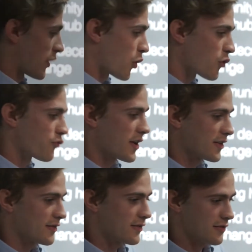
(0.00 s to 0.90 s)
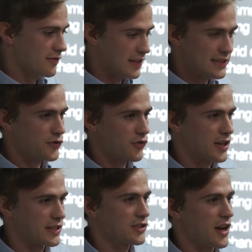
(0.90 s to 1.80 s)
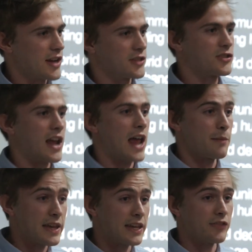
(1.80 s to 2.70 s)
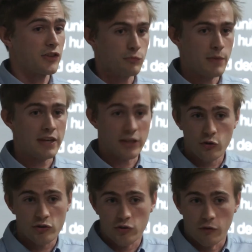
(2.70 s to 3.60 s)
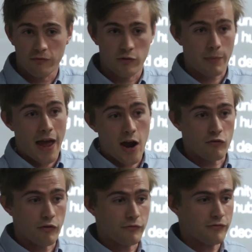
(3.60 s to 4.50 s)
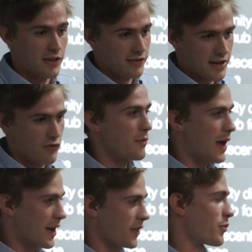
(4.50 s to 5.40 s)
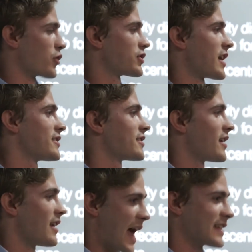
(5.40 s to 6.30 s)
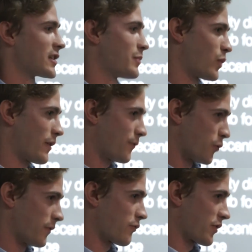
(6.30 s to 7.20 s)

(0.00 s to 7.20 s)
the long run, decentralized exchange and making use of the power of Ethereum and other blockchains has to be the way forward for